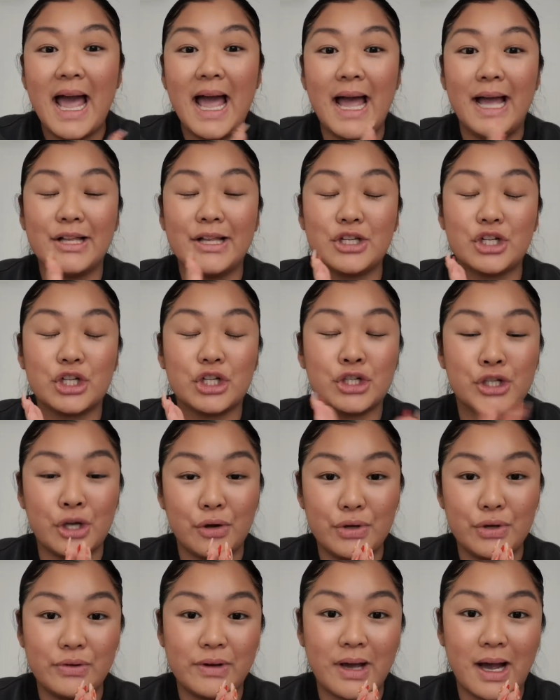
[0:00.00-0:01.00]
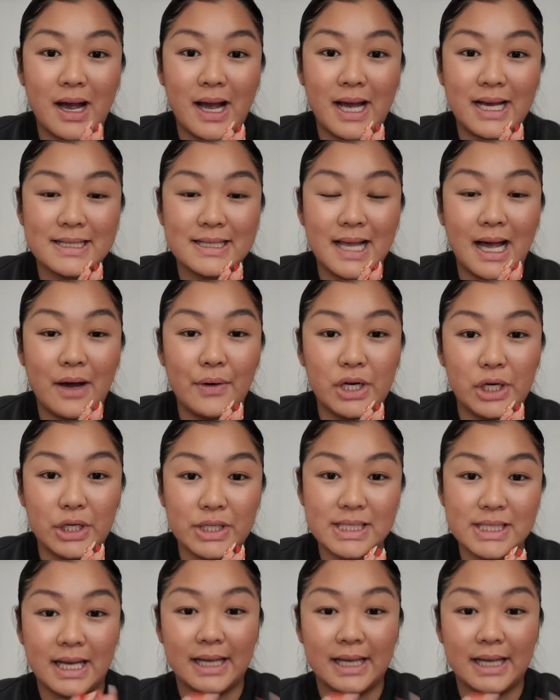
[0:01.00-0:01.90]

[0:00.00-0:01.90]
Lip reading: and show you guys how it looks